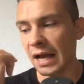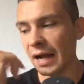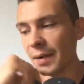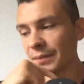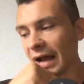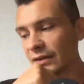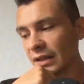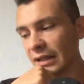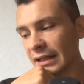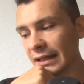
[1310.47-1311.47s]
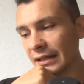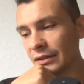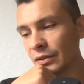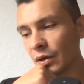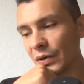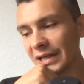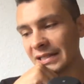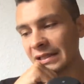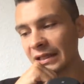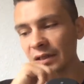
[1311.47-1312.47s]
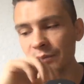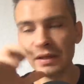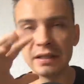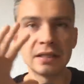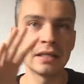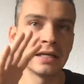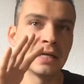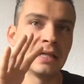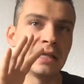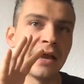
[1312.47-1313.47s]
Other than that, you know, it's a little bit